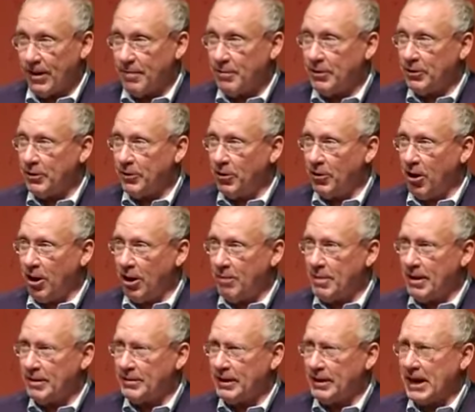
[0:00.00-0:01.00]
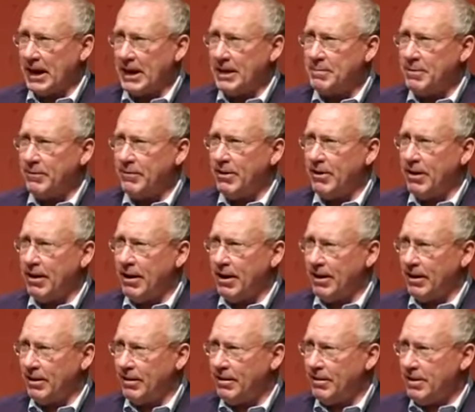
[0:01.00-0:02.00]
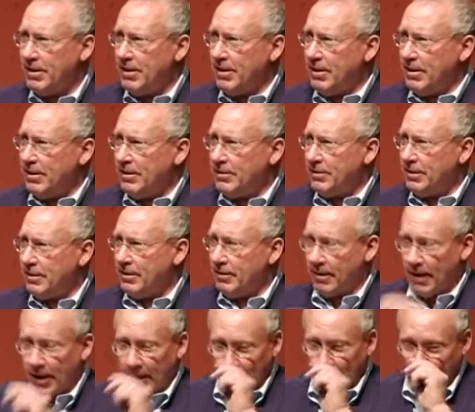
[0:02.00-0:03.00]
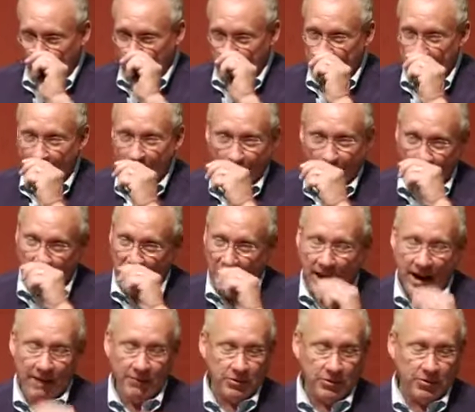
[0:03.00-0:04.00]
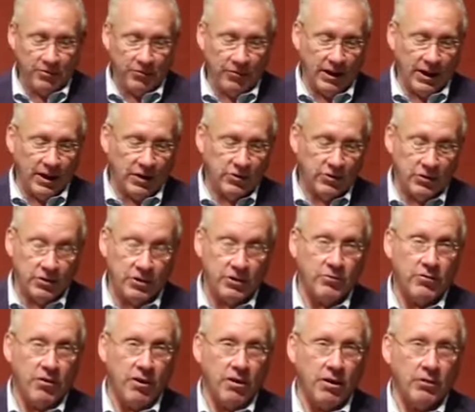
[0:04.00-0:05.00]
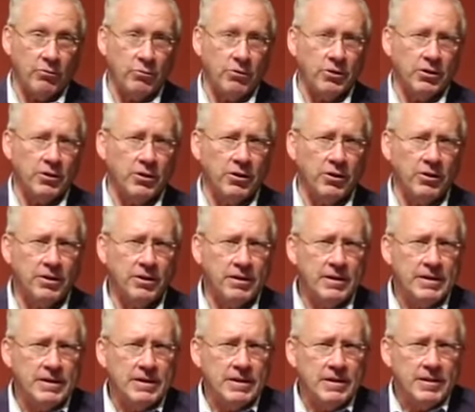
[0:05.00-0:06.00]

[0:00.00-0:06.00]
I mean, heard all about the kingdom of God and the ongoing battle we have with the flesh in this fallen world.